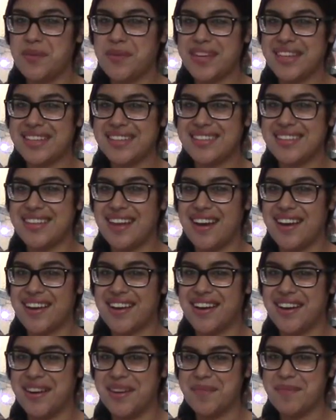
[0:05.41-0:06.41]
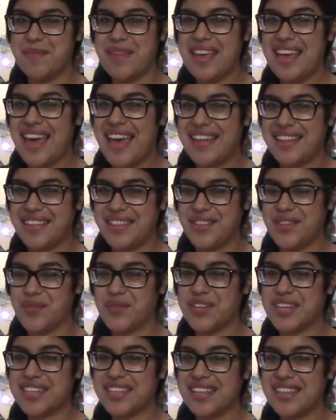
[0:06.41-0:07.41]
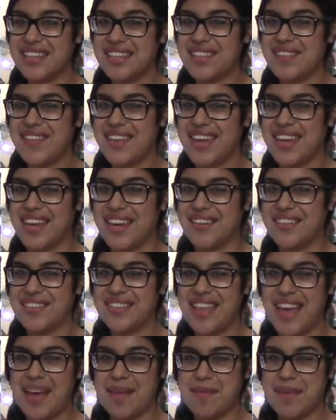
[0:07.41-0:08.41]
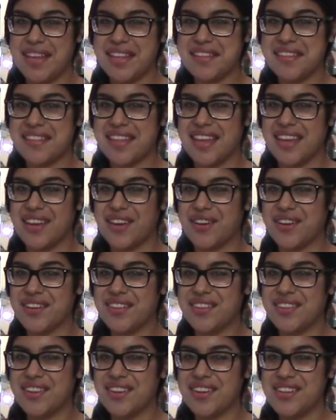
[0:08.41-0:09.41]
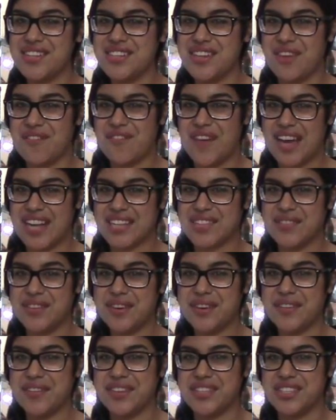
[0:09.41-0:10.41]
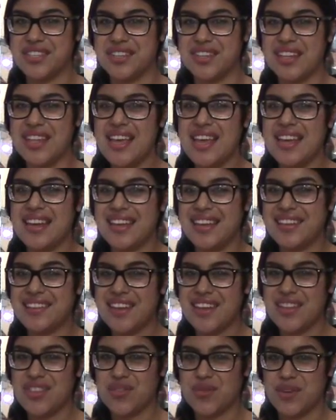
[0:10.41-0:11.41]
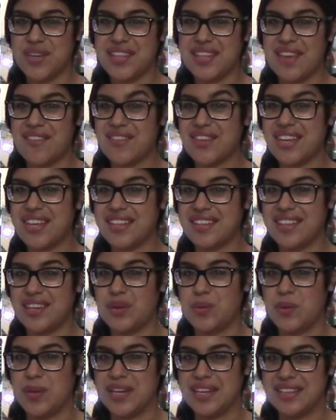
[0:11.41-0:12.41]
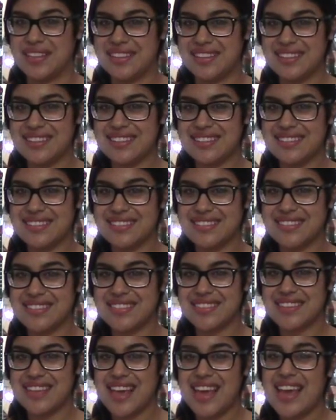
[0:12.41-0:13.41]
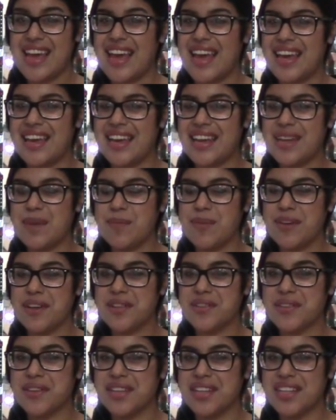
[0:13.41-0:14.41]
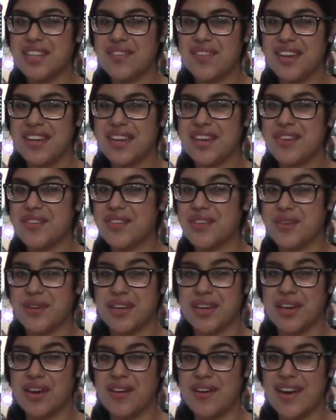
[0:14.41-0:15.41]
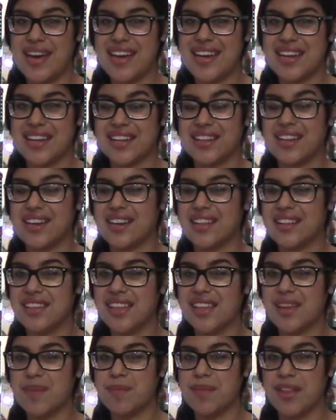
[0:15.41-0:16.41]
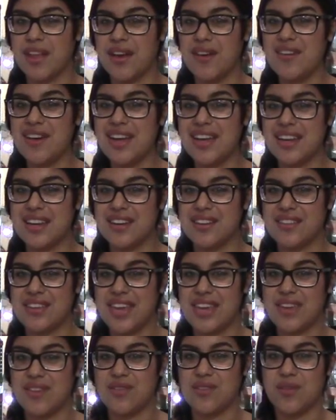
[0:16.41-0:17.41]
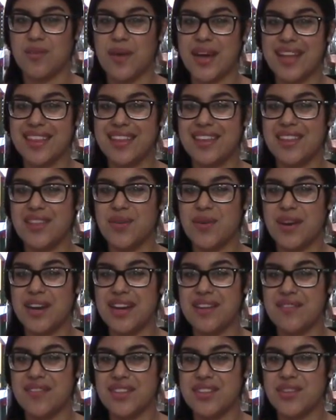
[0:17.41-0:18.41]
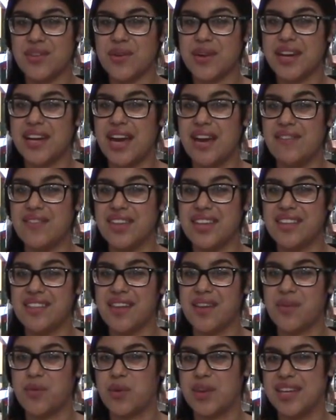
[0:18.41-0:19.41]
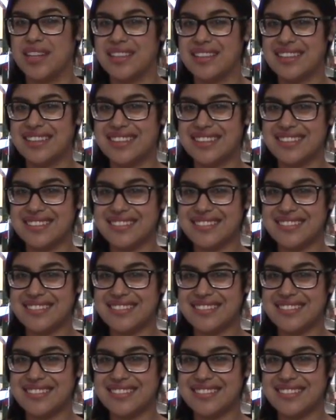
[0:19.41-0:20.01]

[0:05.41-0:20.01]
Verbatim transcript: Wheels dot com, and since you've clicked on this video, that means that you're in search of factory original Nissan three seventy Z wheels. At any point during this video, you can go ahead and click on the link below and it'll take you directly to our inventory of Nissan wheels.